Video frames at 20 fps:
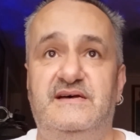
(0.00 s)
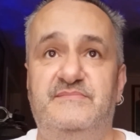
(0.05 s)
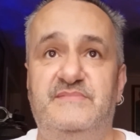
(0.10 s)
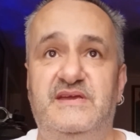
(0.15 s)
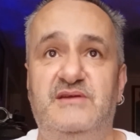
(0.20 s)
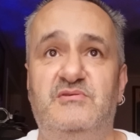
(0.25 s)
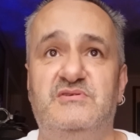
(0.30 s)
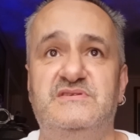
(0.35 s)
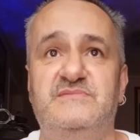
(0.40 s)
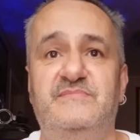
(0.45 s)

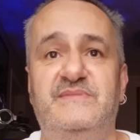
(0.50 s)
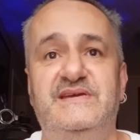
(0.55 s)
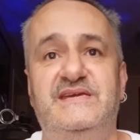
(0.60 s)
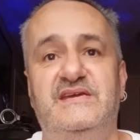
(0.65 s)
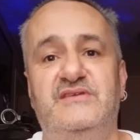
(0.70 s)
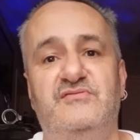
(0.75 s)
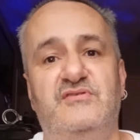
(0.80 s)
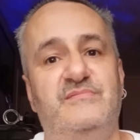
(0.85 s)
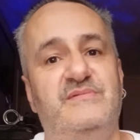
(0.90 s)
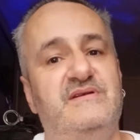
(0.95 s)
He wasn't
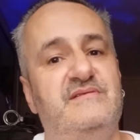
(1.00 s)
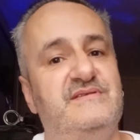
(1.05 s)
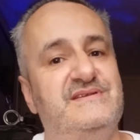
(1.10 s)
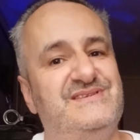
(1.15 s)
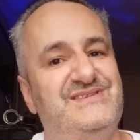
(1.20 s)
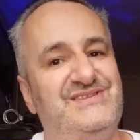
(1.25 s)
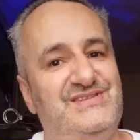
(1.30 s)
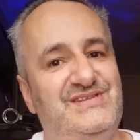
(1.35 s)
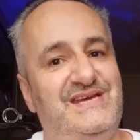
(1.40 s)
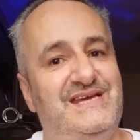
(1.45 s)
making
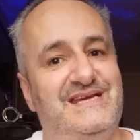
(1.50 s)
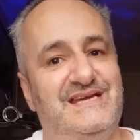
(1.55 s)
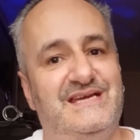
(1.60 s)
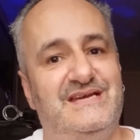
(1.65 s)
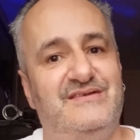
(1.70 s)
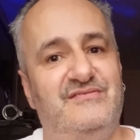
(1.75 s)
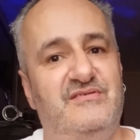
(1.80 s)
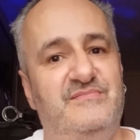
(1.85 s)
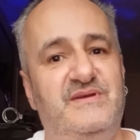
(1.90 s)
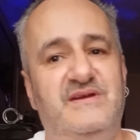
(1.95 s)
Ramirez
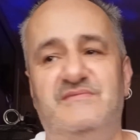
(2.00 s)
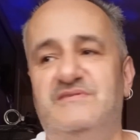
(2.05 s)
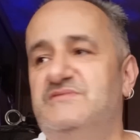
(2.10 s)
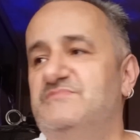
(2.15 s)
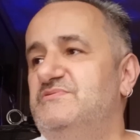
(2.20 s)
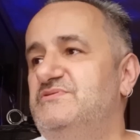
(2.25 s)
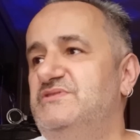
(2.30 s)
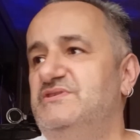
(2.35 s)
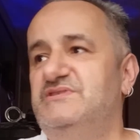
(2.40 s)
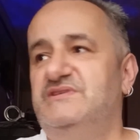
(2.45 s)
think.
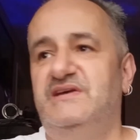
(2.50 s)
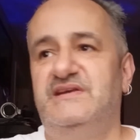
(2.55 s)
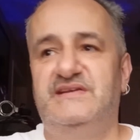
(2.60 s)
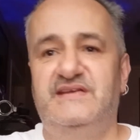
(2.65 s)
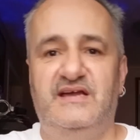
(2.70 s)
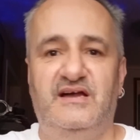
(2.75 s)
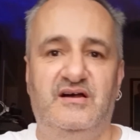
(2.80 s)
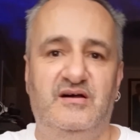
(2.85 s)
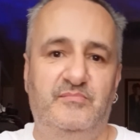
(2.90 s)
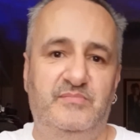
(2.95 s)
Ramirez was just had
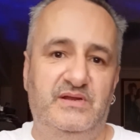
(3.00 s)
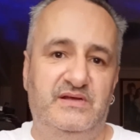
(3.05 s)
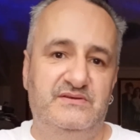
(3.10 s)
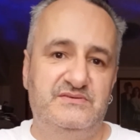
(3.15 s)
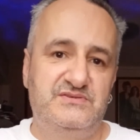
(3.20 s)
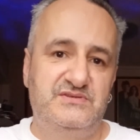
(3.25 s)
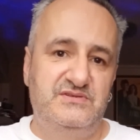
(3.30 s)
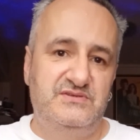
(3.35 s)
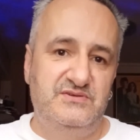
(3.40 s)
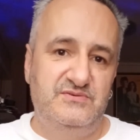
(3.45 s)
carte
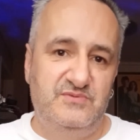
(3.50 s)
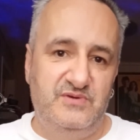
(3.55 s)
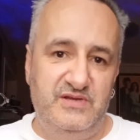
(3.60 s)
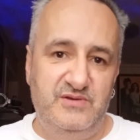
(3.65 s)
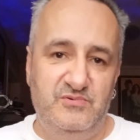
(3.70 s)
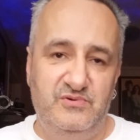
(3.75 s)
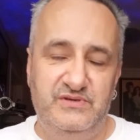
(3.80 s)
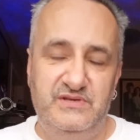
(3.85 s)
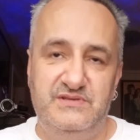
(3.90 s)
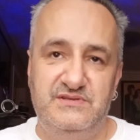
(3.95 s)
blanche to do what he
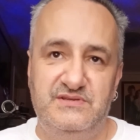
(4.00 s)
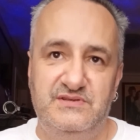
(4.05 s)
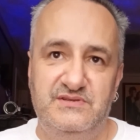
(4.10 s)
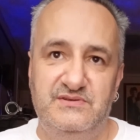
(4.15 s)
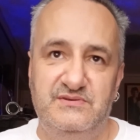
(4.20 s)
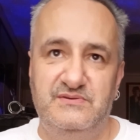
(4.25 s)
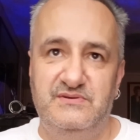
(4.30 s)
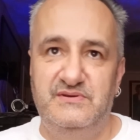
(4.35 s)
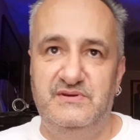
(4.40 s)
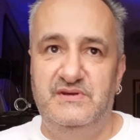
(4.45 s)
wanted to
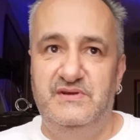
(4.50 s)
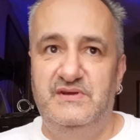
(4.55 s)
do.